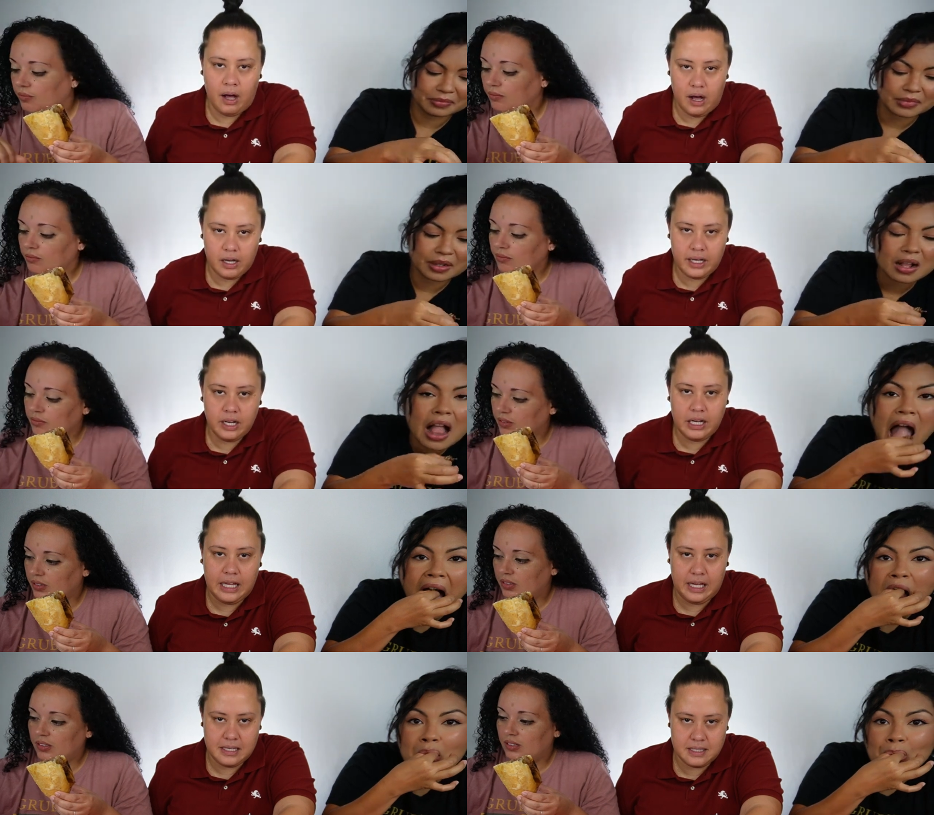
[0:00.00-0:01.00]
Speaker 1: hawking
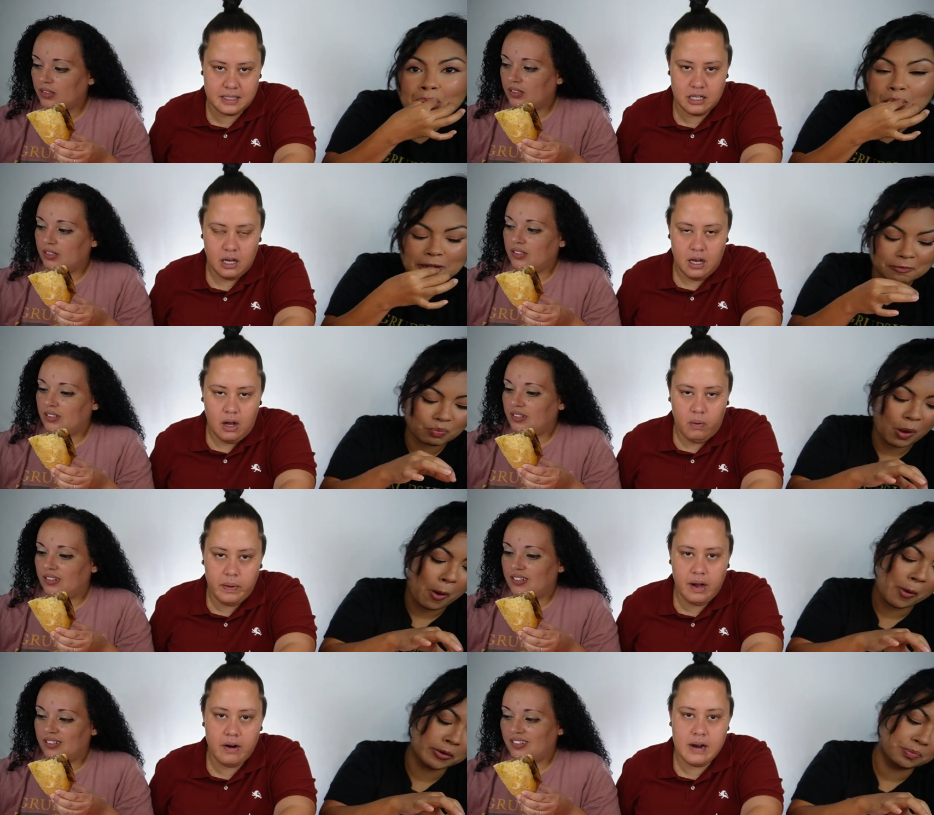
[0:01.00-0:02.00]
geese.
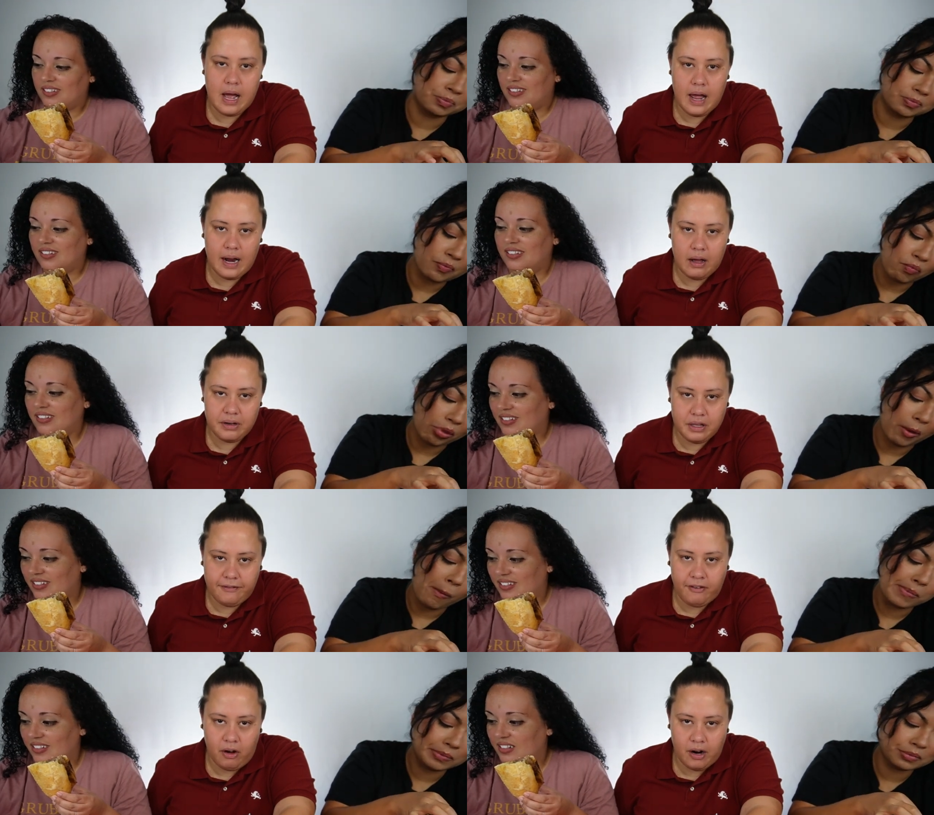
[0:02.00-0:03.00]
We are not out in
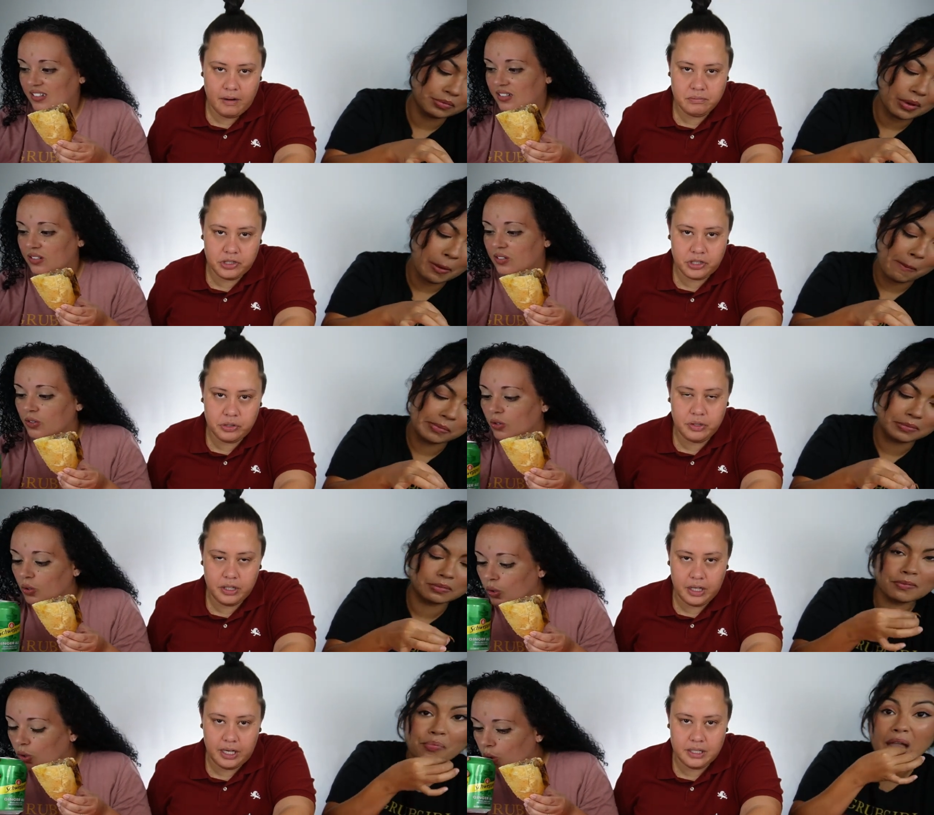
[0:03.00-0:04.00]
the farm
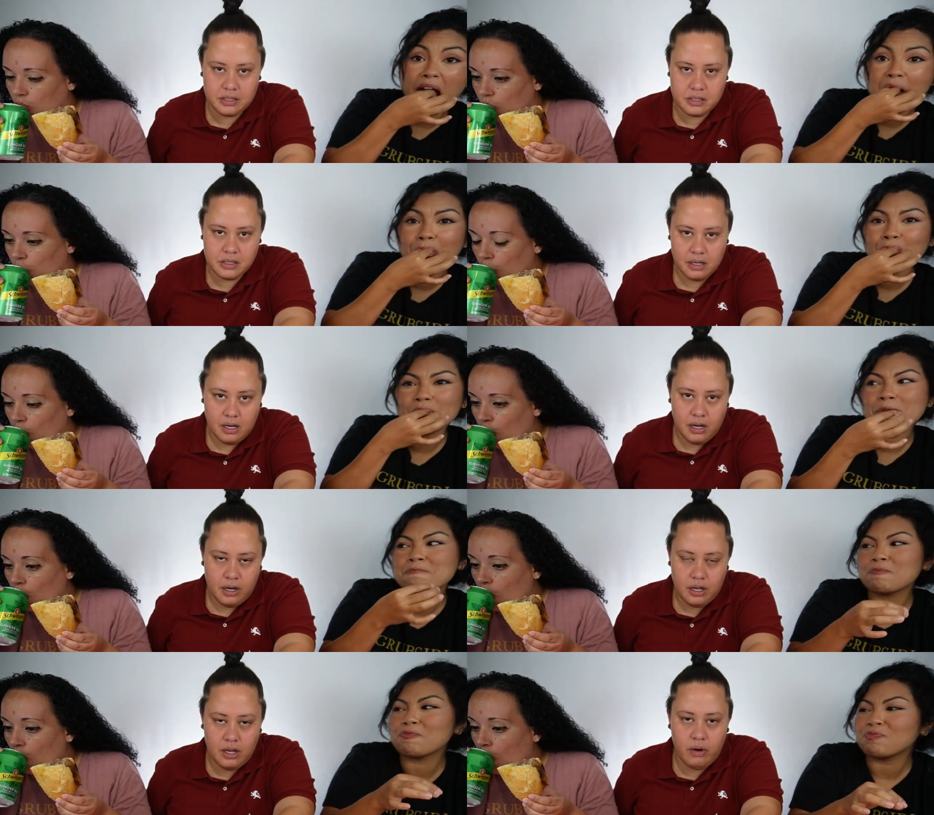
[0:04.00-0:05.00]
shooting geese.
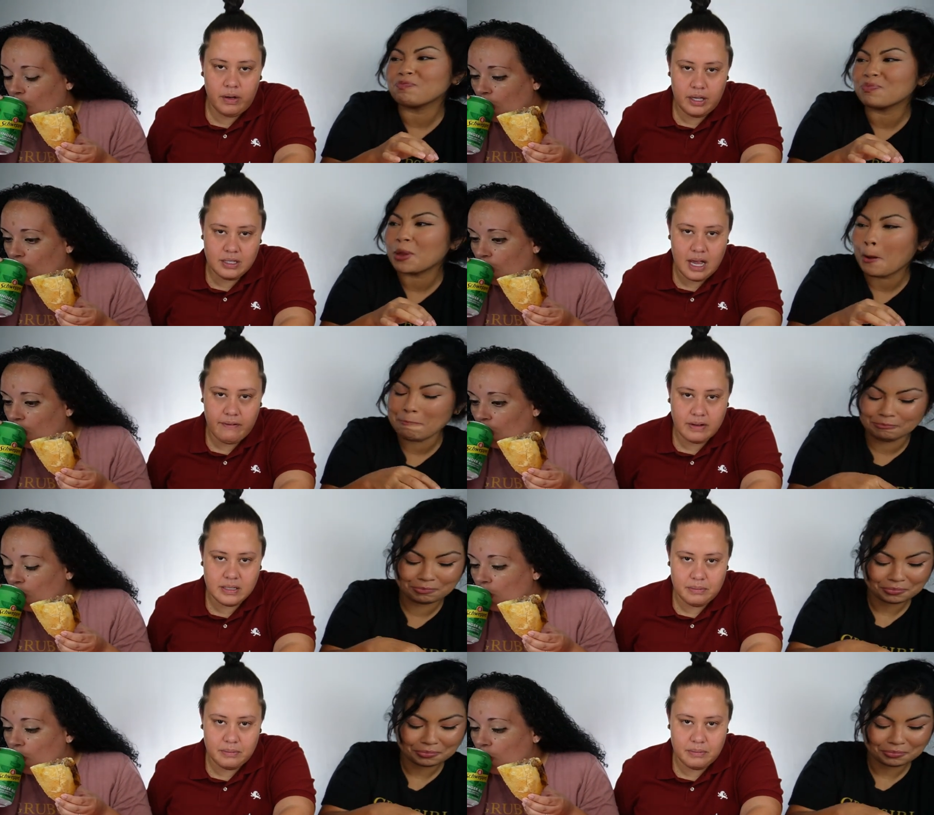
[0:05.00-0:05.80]
Yogi's having